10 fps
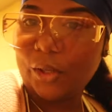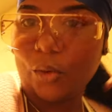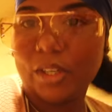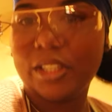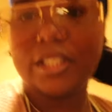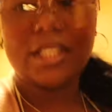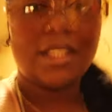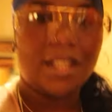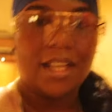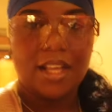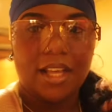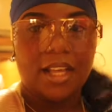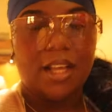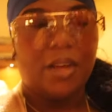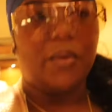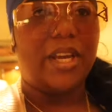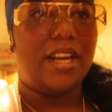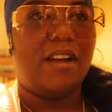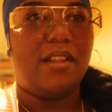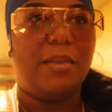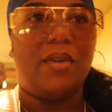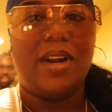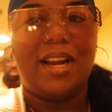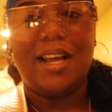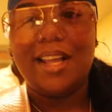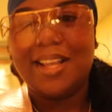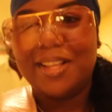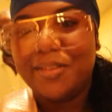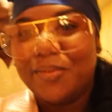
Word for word: girls. we are we gonna be right like, now.